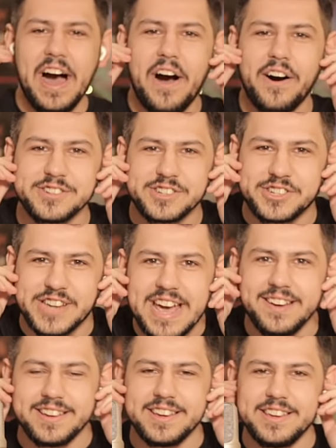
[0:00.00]
Oh
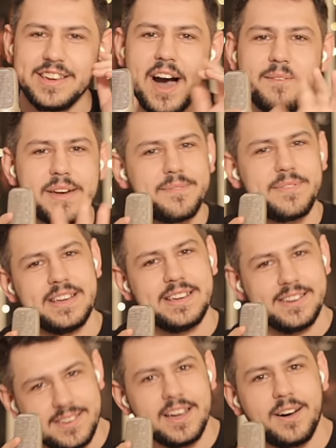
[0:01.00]
shit, y'all better
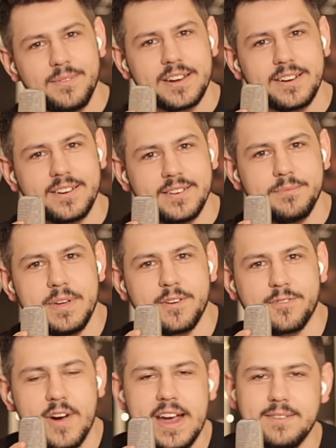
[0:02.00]
be
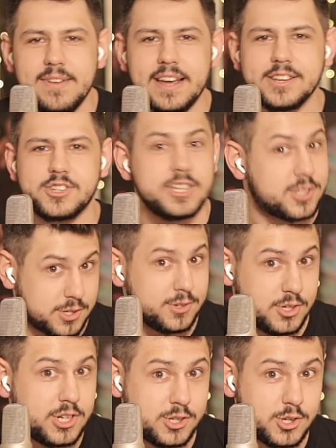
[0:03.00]
afraid, man.
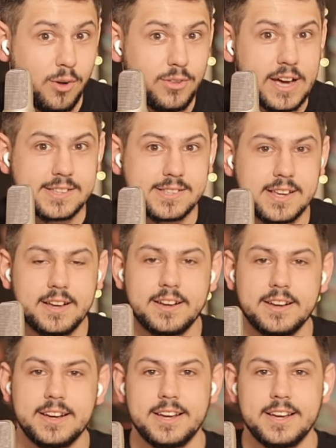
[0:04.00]
She told us, huh?